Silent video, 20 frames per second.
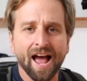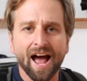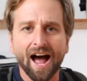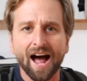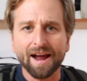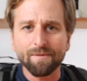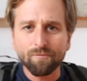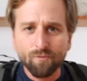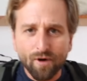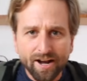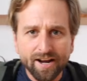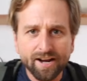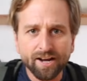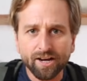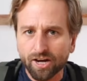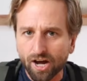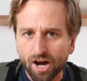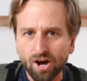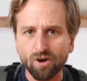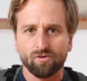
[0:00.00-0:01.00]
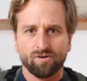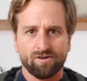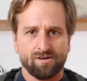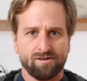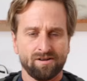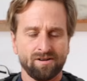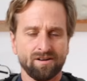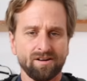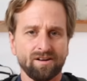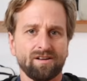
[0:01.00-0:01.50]
I'm ready to go.
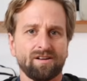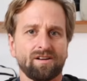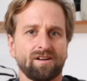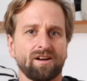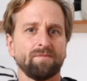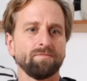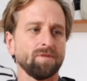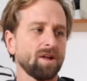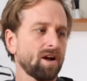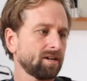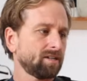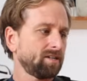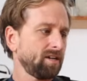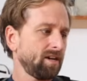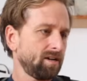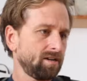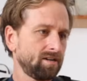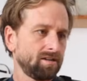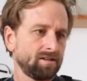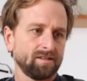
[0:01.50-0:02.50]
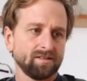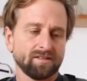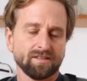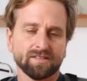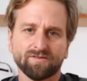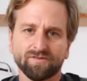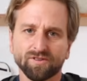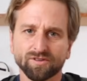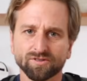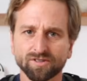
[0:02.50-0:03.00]
I'm locked in.
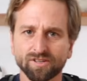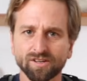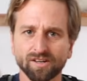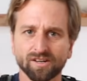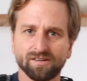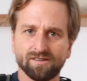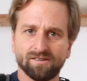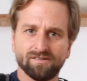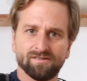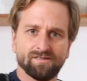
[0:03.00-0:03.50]
This feels good.